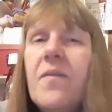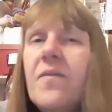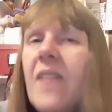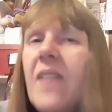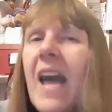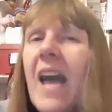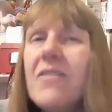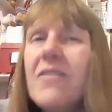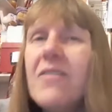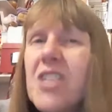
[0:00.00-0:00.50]

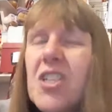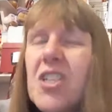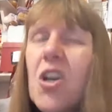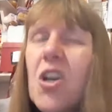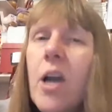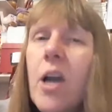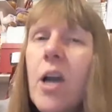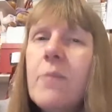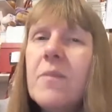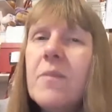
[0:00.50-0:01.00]
after
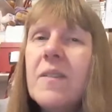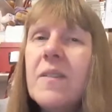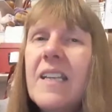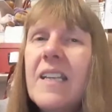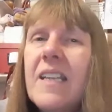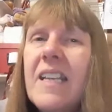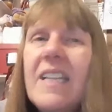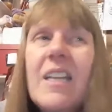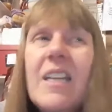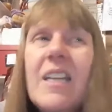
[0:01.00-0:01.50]
time,
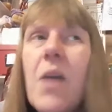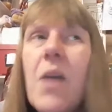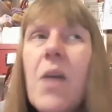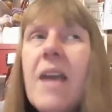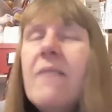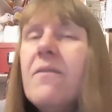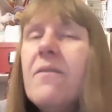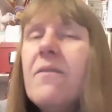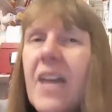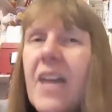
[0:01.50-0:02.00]
you know,
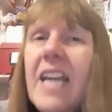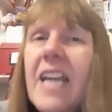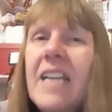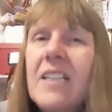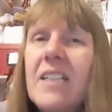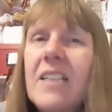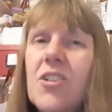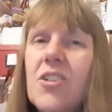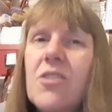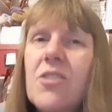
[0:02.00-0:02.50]
it
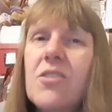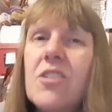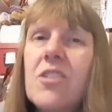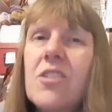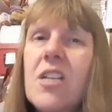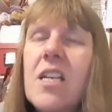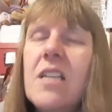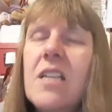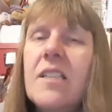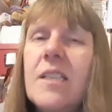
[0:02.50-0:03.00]
fades
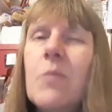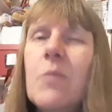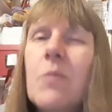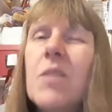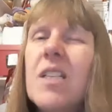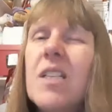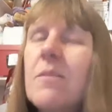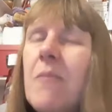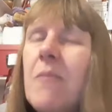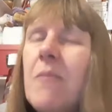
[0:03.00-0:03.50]
usually. Some
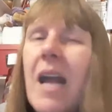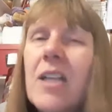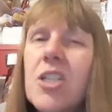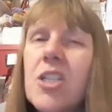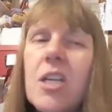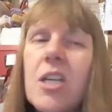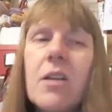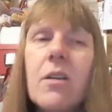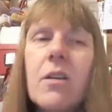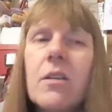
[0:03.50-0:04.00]
of the
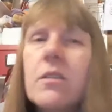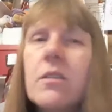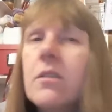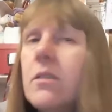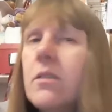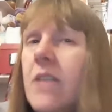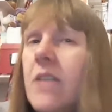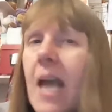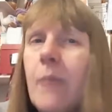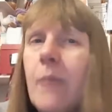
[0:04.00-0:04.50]
magic
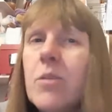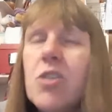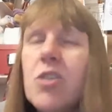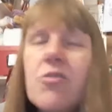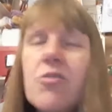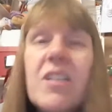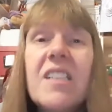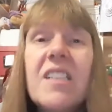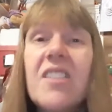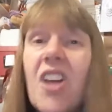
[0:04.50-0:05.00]
and
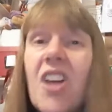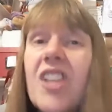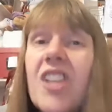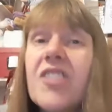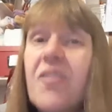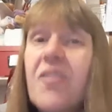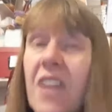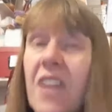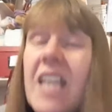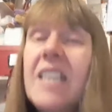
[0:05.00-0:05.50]
chemistry
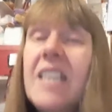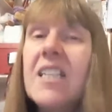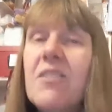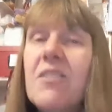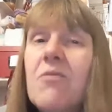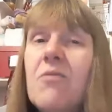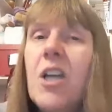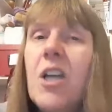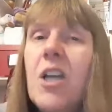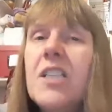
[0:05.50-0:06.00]
starts
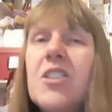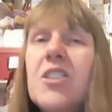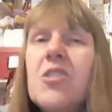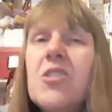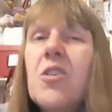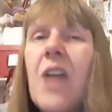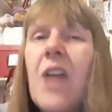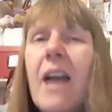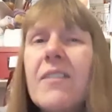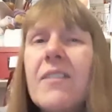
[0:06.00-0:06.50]
fading, right? So
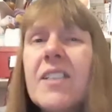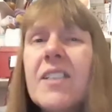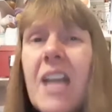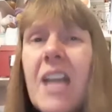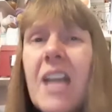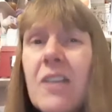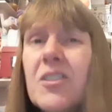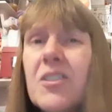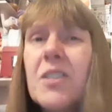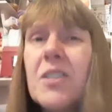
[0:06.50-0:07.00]
you've got to have
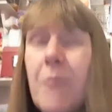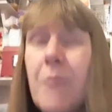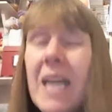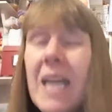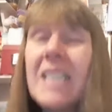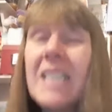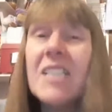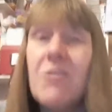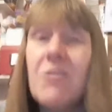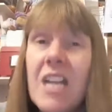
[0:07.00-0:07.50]
something else to
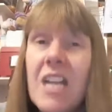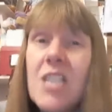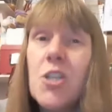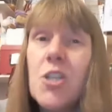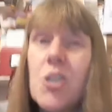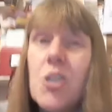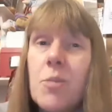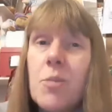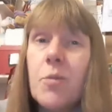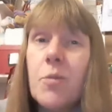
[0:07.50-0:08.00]
base the
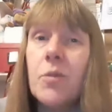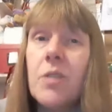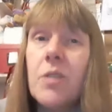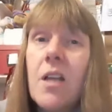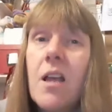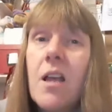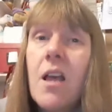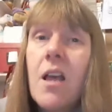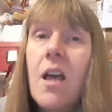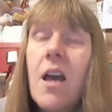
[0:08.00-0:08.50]
relationship on,
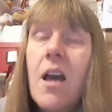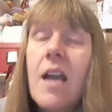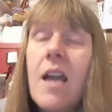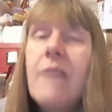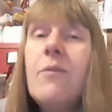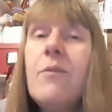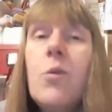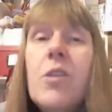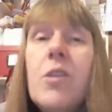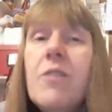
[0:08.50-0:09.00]
and
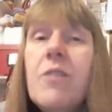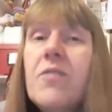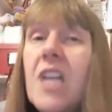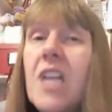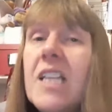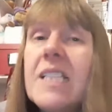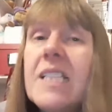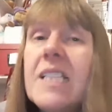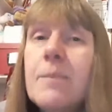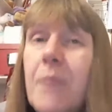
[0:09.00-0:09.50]
if all you've
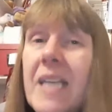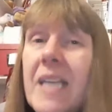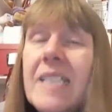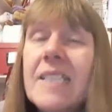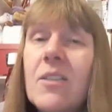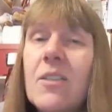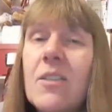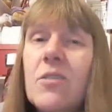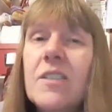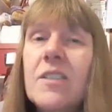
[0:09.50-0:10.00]
done is
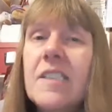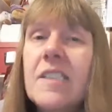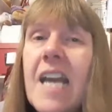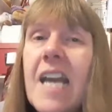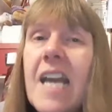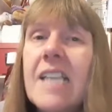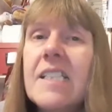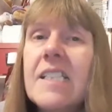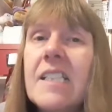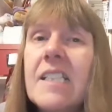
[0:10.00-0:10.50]
based it on
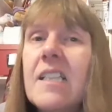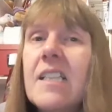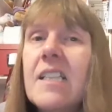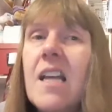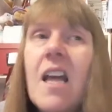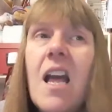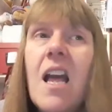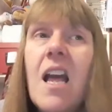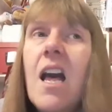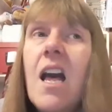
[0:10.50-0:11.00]
sex
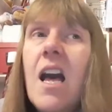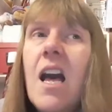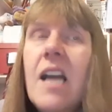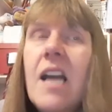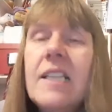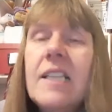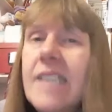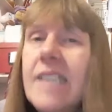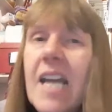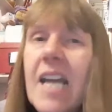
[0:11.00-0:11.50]

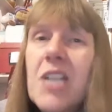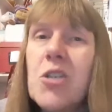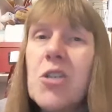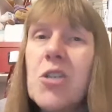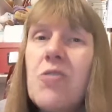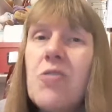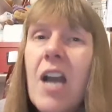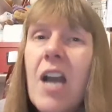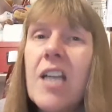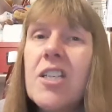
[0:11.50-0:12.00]
and
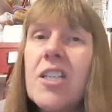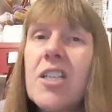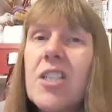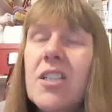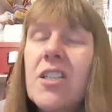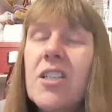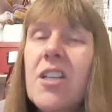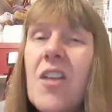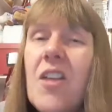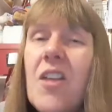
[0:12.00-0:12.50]
sexual
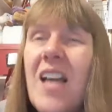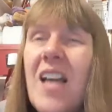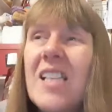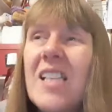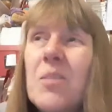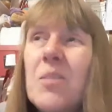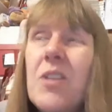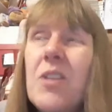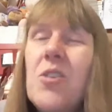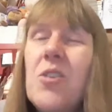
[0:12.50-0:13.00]
attraction, you know,
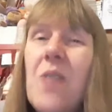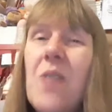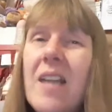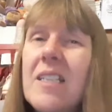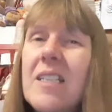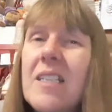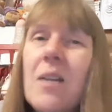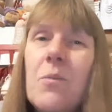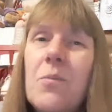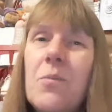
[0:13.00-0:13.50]
that's when you
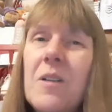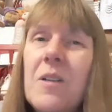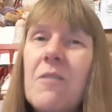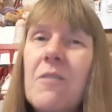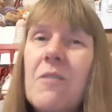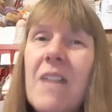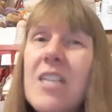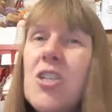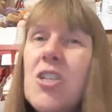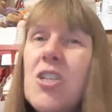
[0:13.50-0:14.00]
end up in
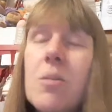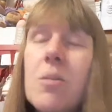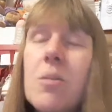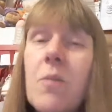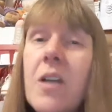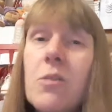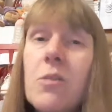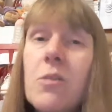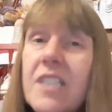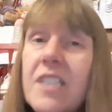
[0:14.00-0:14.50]
a
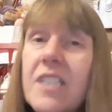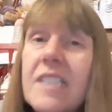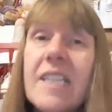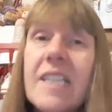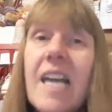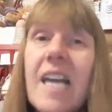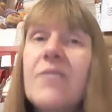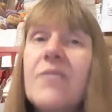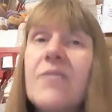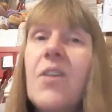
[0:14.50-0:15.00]
relationship where you're
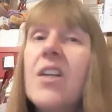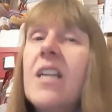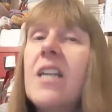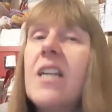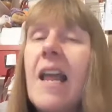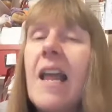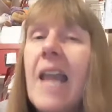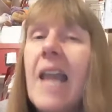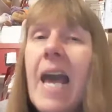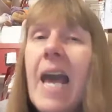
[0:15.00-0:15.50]
dissatisfied
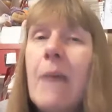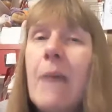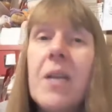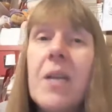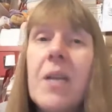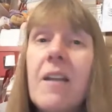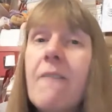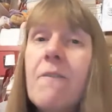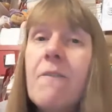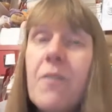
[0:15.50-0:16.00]
and
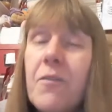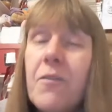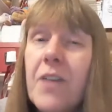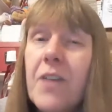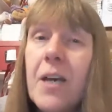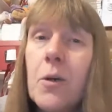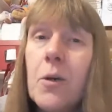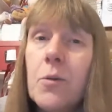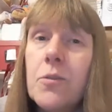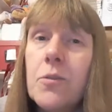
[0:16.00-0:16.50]
unhappy and
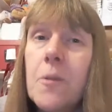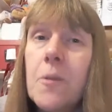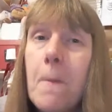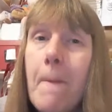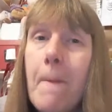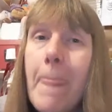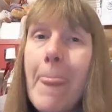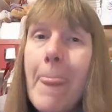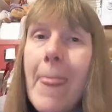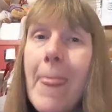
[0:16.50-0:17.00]
unfulfilled.
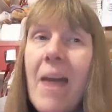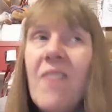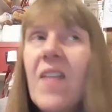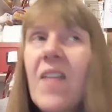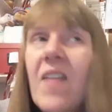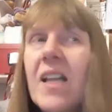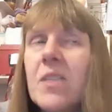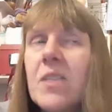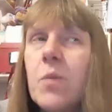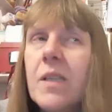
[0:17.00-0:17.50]

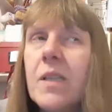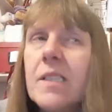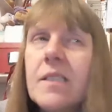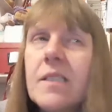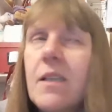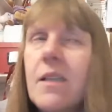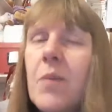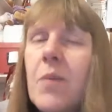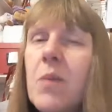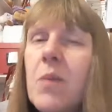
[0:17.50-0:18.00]
And that's when
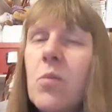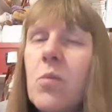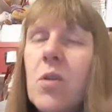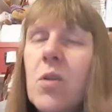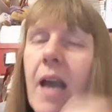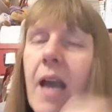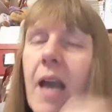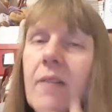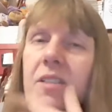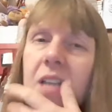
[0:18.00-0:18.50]
some people
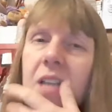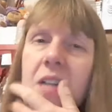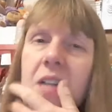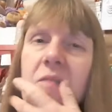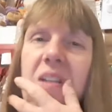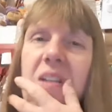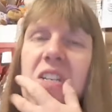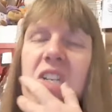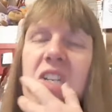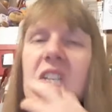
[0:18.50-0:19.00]
look outside
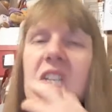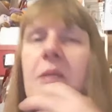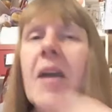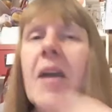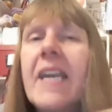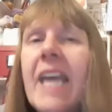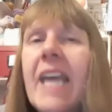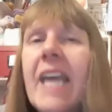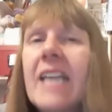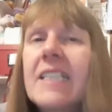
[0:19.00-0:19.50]
the relationship
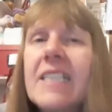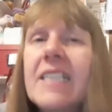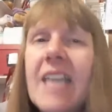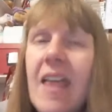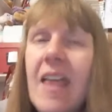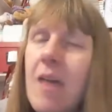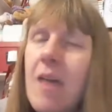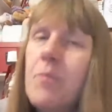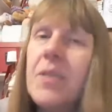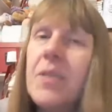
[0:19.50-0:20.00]
again to
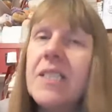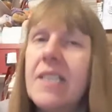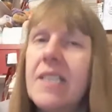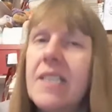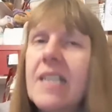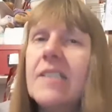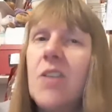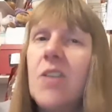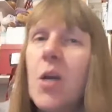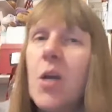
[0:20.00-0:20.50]
get that buzz
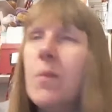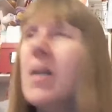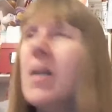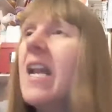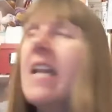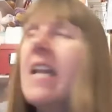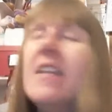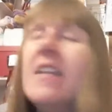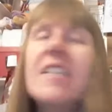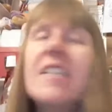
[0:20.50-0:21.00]
and
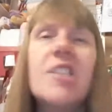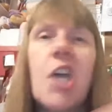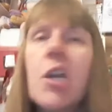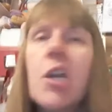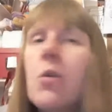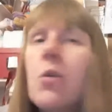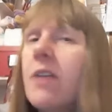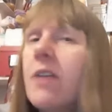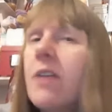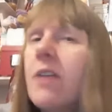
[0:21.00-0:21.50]
excitement. And the
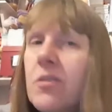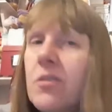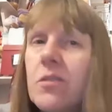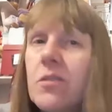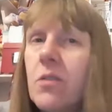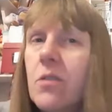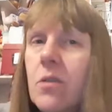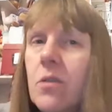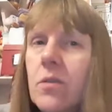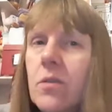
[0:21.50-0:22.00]
cycle goes on
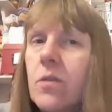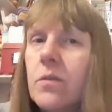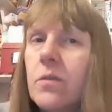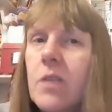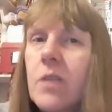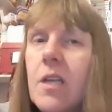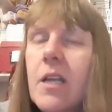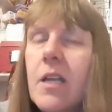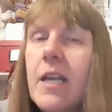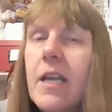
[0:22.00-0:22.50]
and on and on.
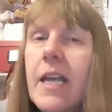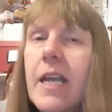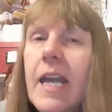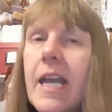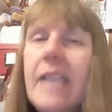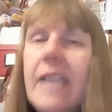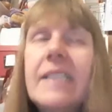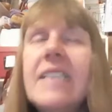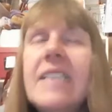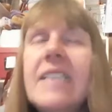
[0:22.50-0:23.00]

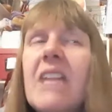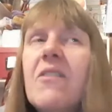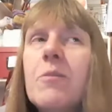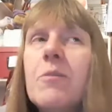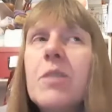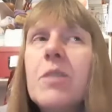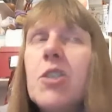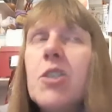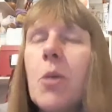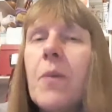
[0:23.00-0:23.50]
Instead of
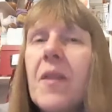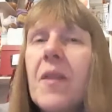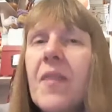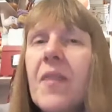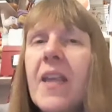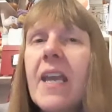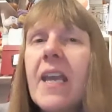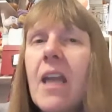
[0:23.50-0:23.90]
them stopping, thinking,